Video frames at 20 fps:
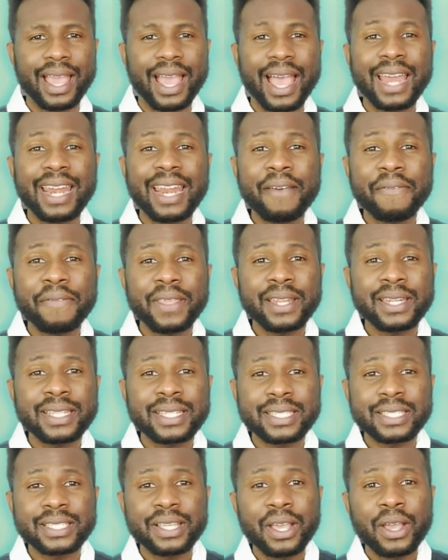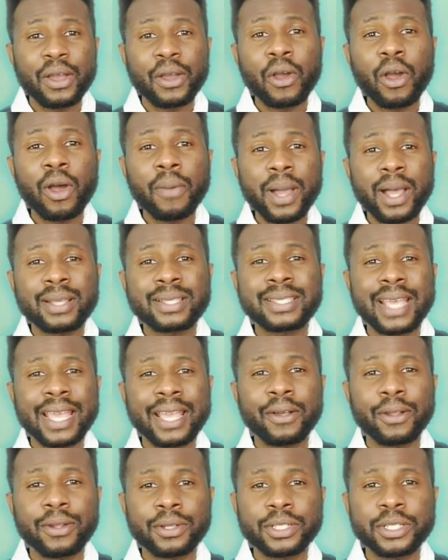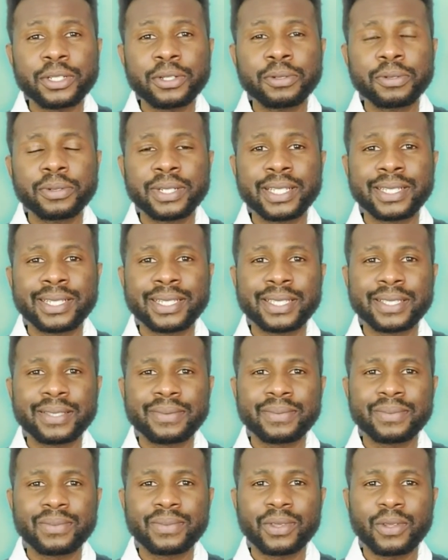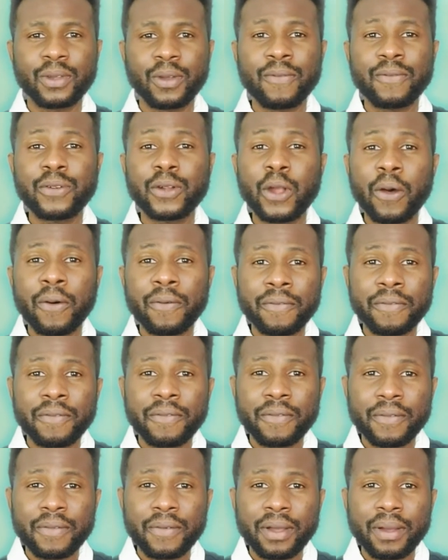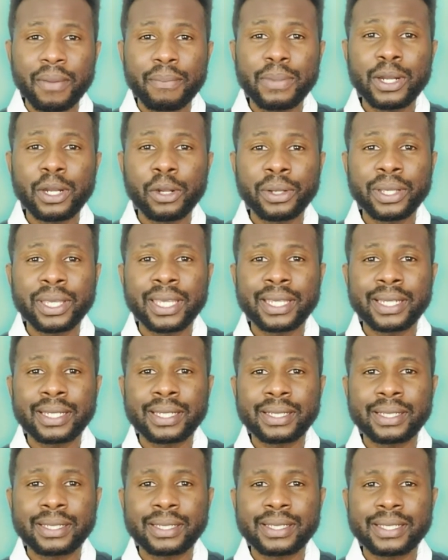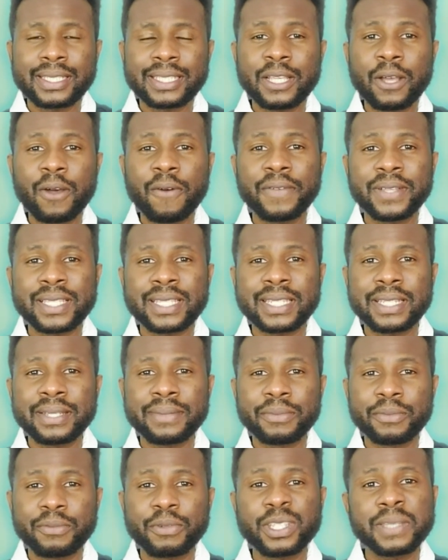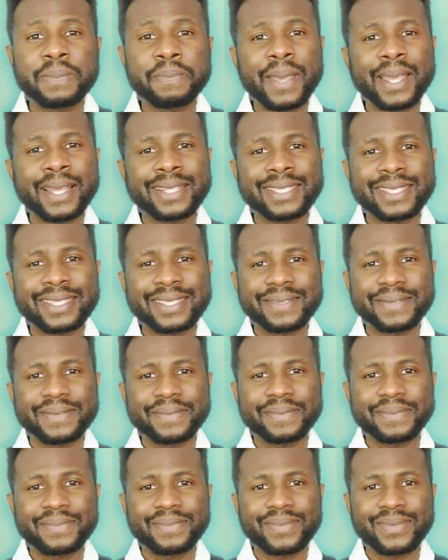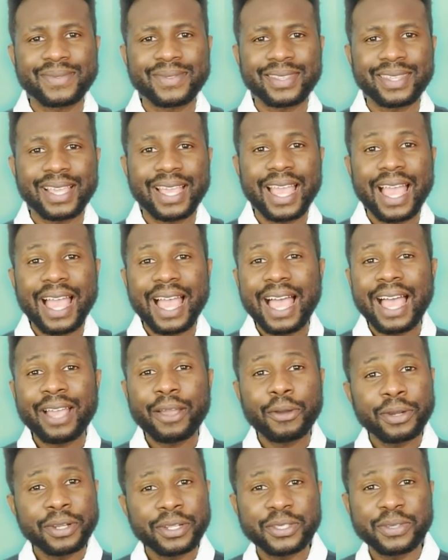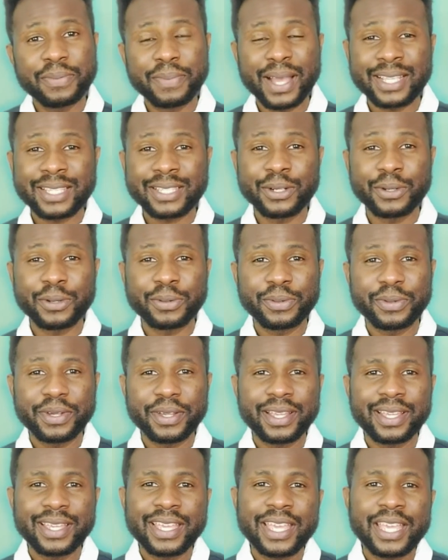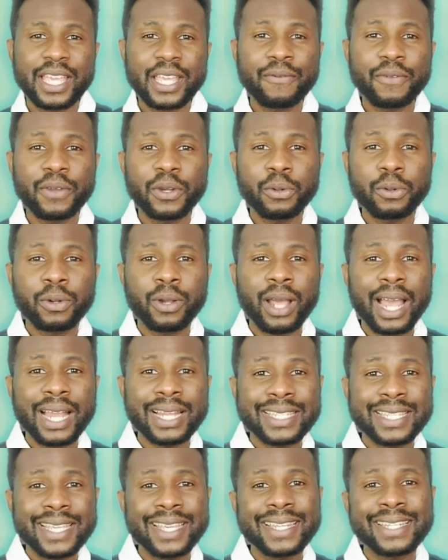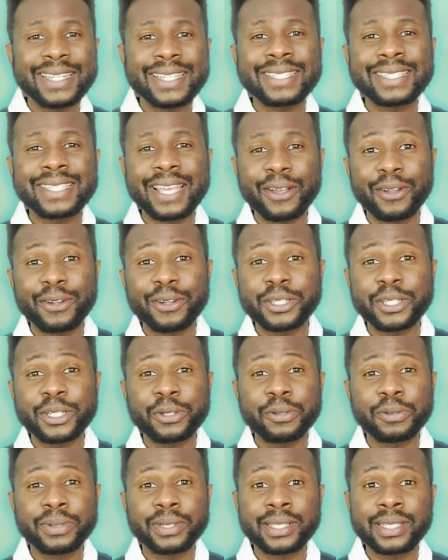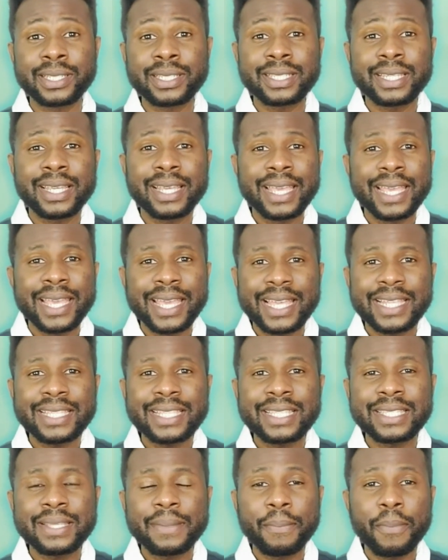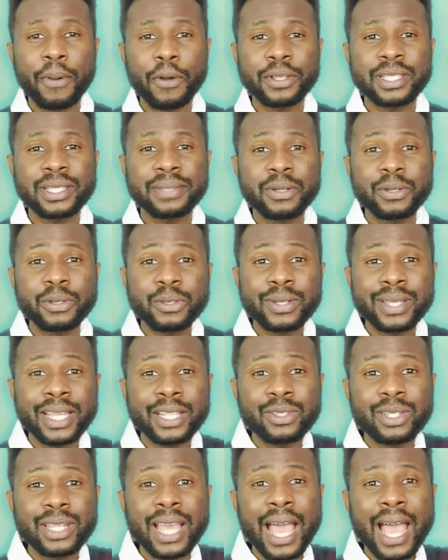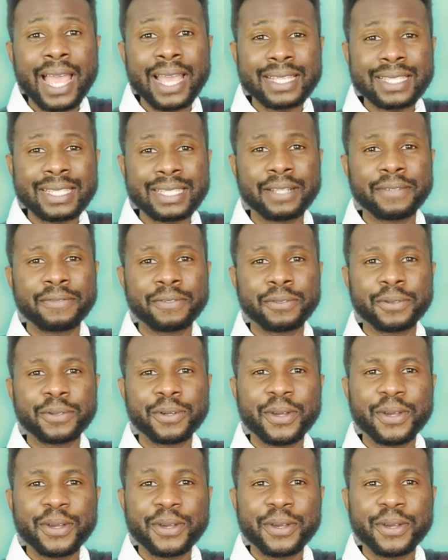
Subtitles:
and after this come our psychological needs of love, belonging, self-esteem, respect. According to Maslow, if we do not attain these psychological needs, it is impossible to get to the highest level,